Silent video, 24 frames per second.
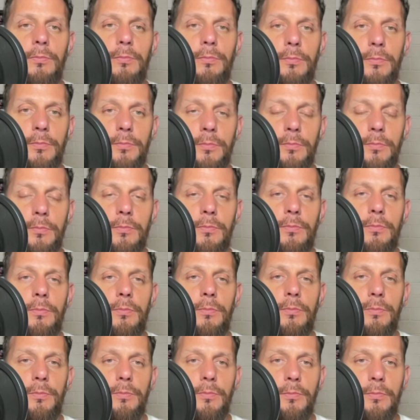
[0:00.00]

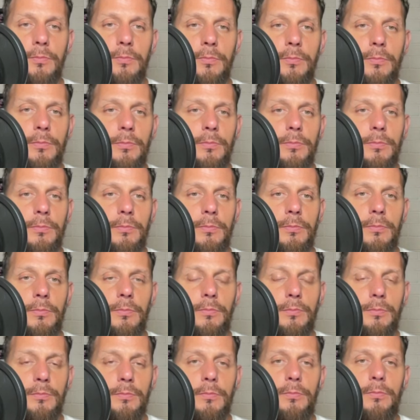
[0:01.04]

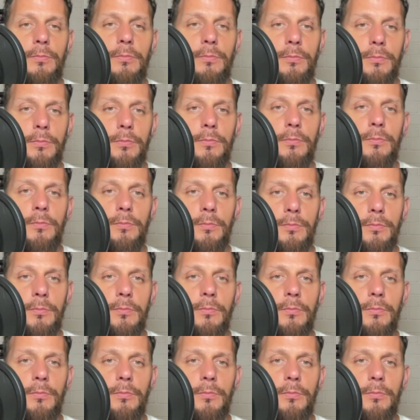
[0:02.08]
This person isn't speaking.